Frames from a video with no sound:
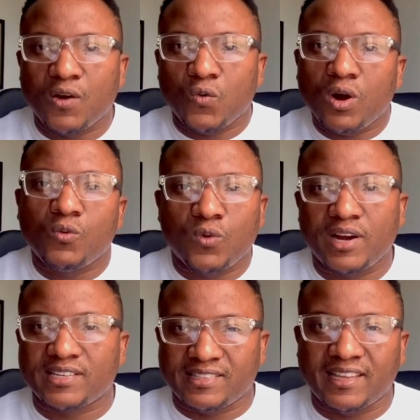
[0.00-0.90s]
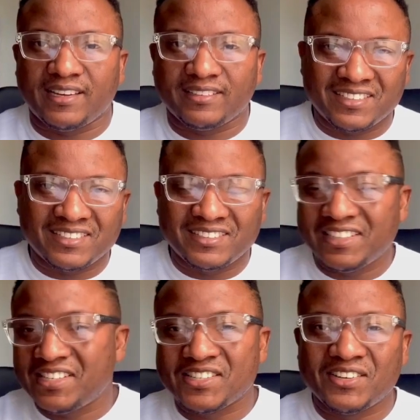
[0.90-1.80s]
what works then?
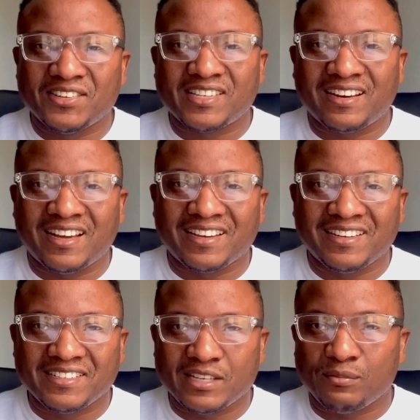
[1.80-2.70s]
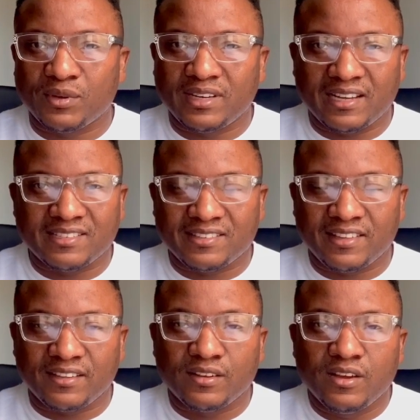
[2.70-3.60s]
This is going to sound like cliche, but that's the
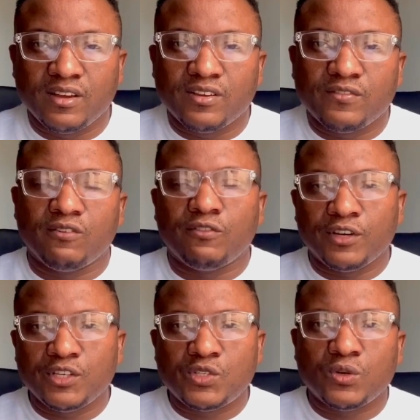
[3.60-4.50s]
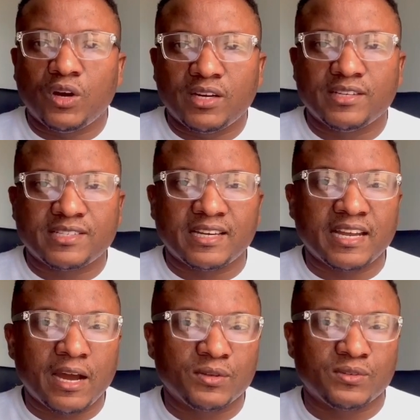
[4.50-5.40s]
thing. For you to understand
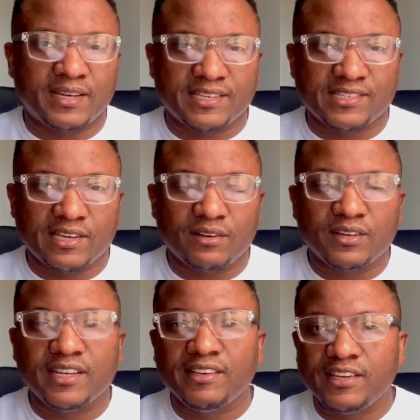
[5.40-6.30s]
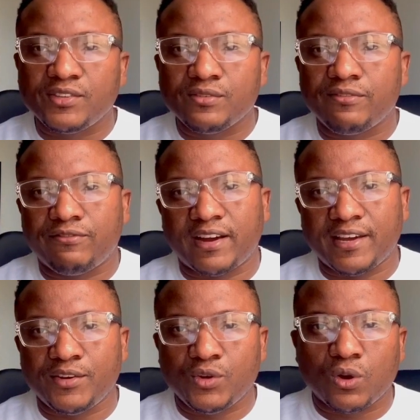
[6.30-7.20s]
how to excel, you need to
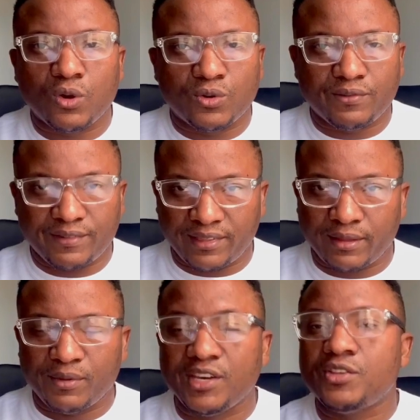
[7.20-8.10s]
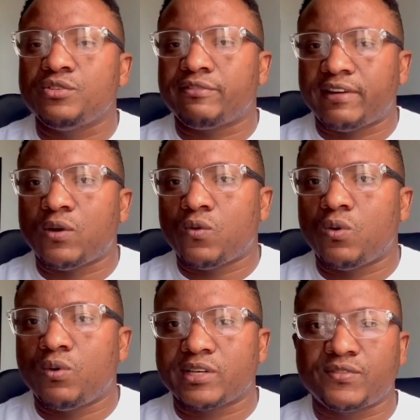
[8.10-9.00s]
find your own rhythm. You need to find what
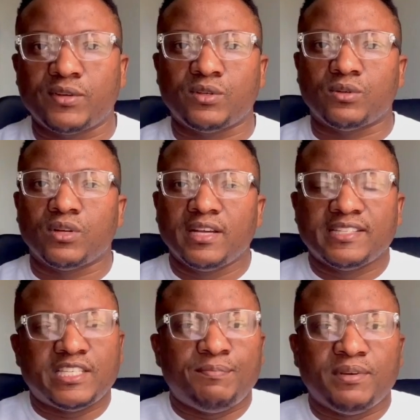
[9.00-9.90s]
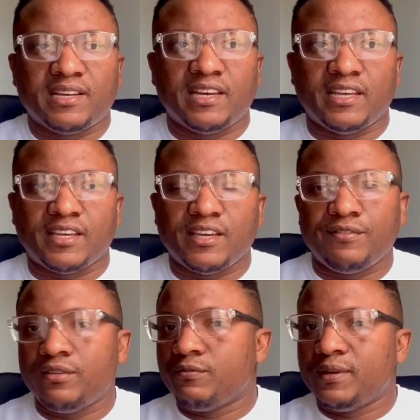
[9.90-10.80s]
works for you. Typically,
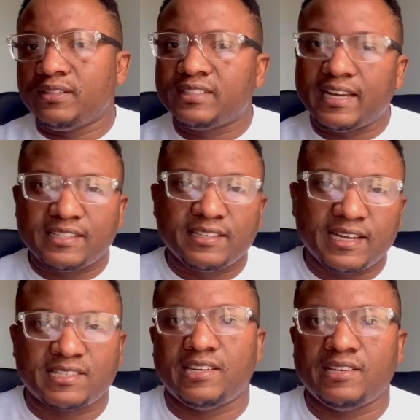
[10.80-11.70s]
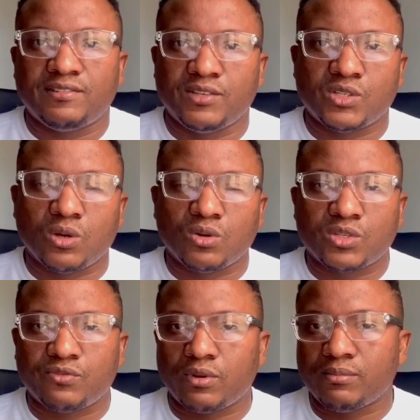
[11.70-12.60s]
if you've been getting excellent results
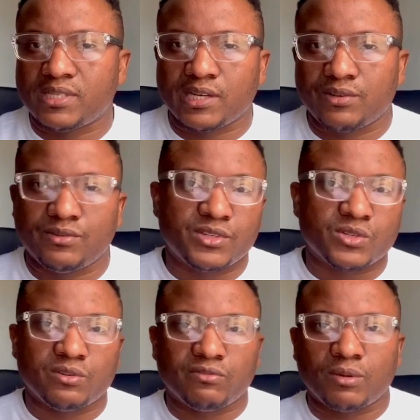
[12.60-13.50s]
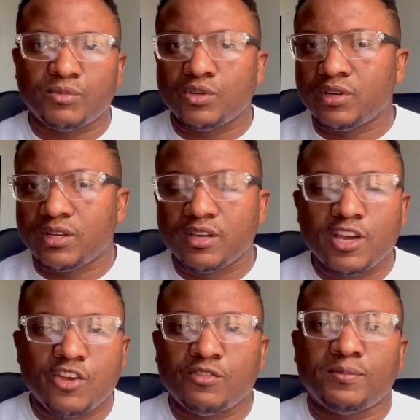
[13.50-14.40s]
from secondary school, from uni,
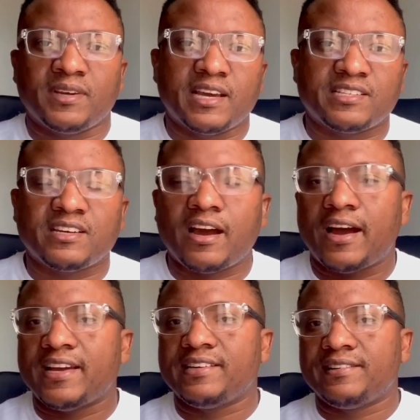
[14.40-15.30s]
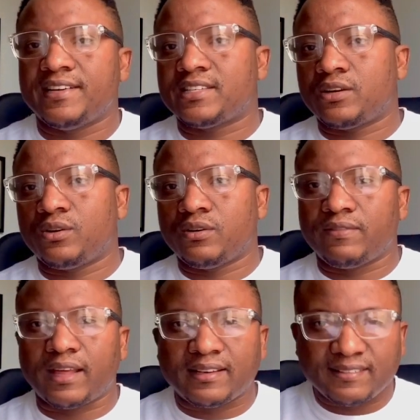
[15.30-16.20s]
if you've been getting high grades and all of
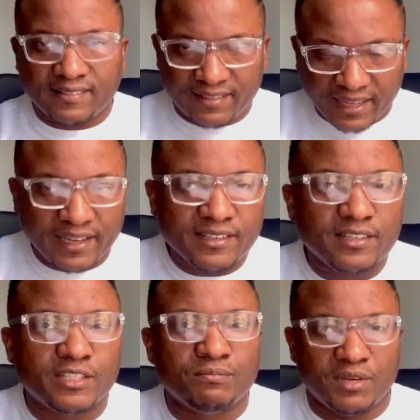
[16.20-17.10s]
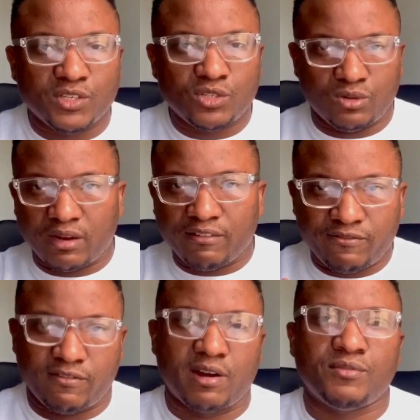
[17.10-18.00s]
that, then it means you have
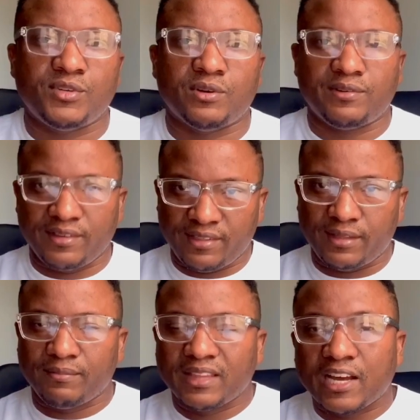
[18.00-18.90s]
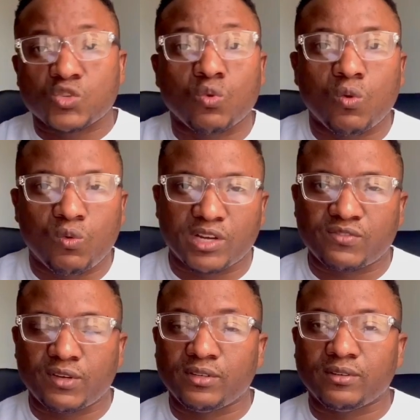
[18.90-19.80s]
found your rhythm. That's what works
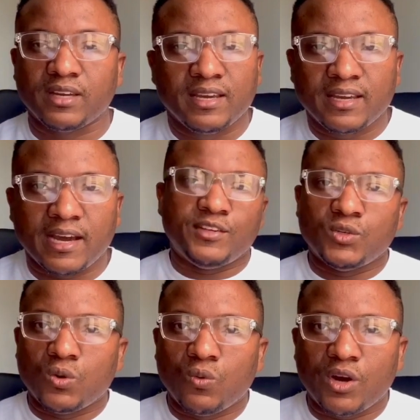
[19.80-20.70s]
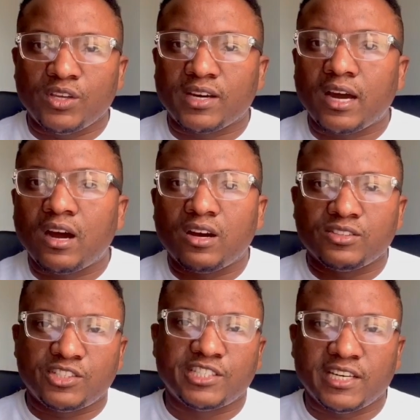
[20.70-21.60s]
for you. And you know what? You
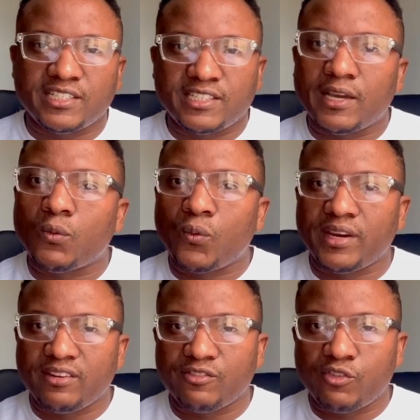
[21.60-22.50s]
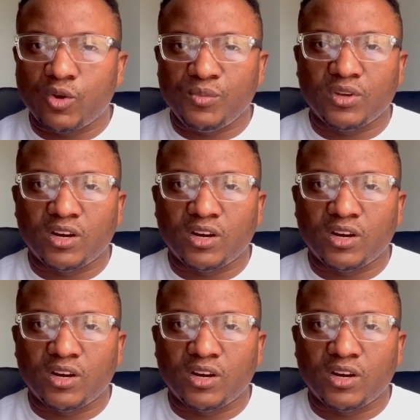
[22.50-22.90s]
can't change a winning formula.